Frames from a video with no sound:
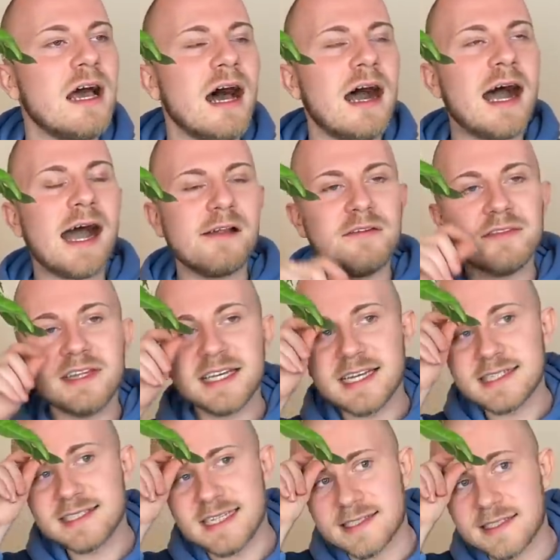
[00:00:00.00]
I don't think
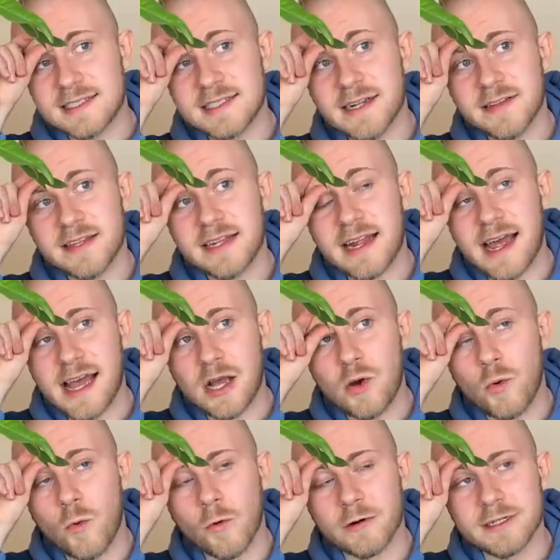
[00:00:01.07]
it's necessarily that I
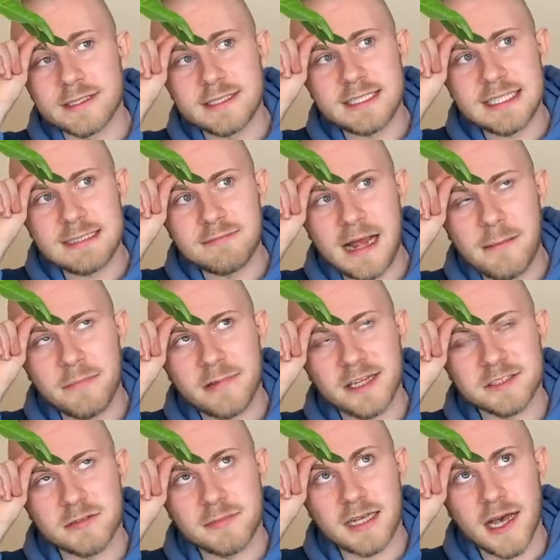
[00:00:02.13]
quarantine my plants
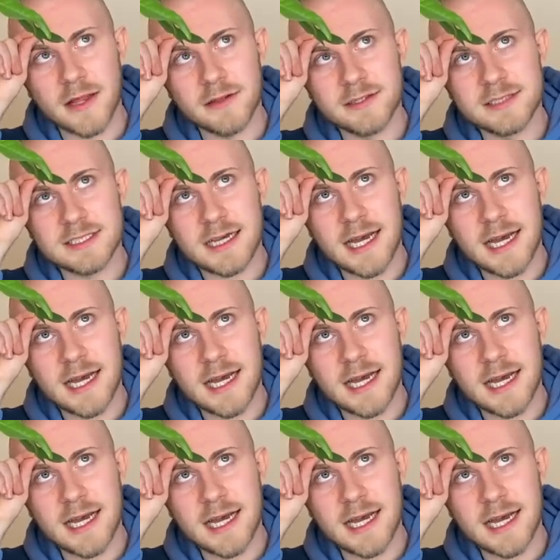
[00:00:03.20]
from the others.